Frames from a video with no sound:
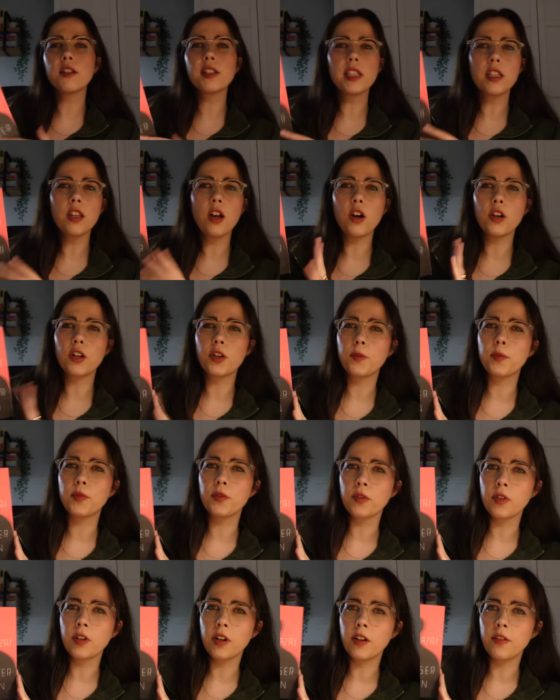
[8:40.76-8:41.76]
is an
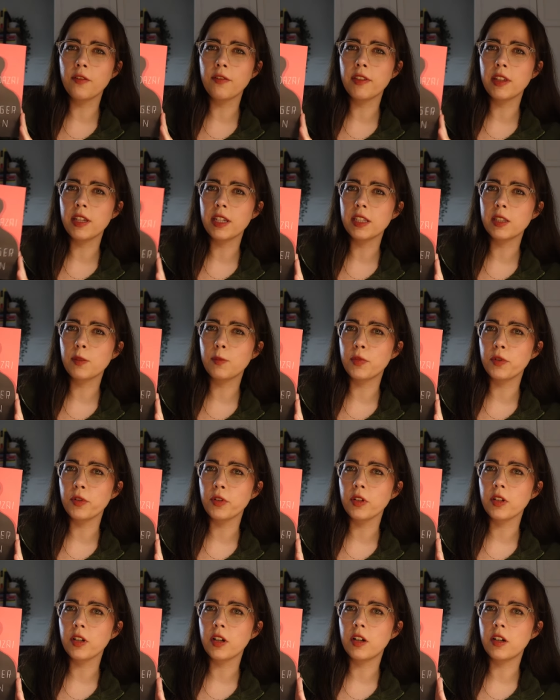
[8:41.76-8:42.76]
audiobook of this
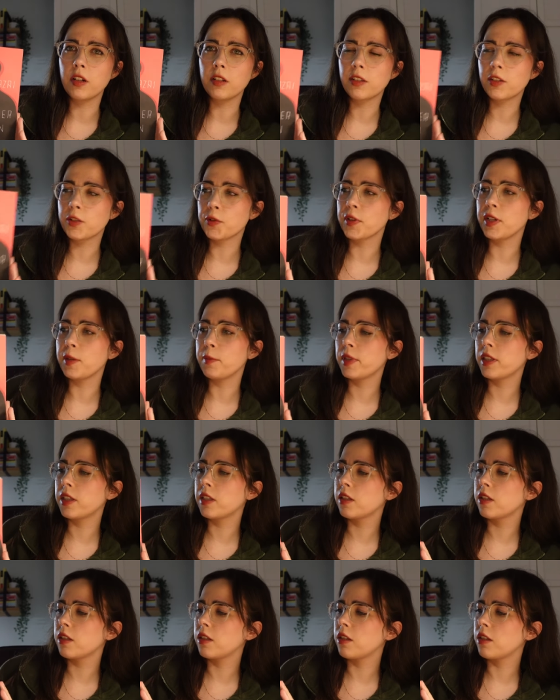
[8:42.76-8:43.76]
book on Scribd,
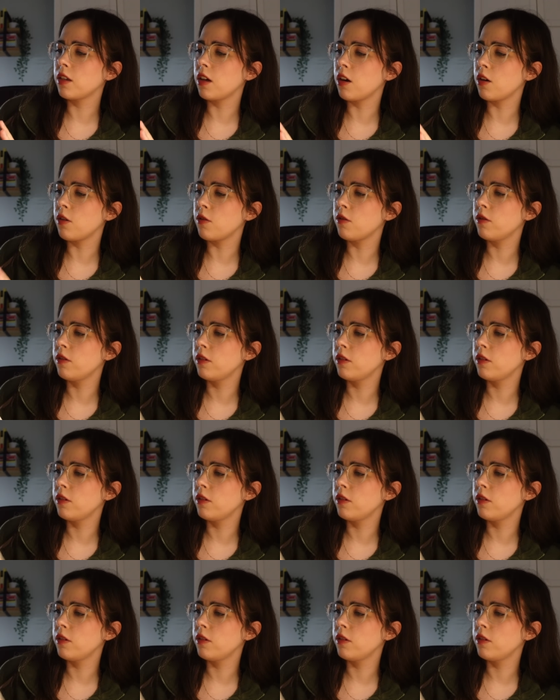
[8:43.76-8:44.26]
so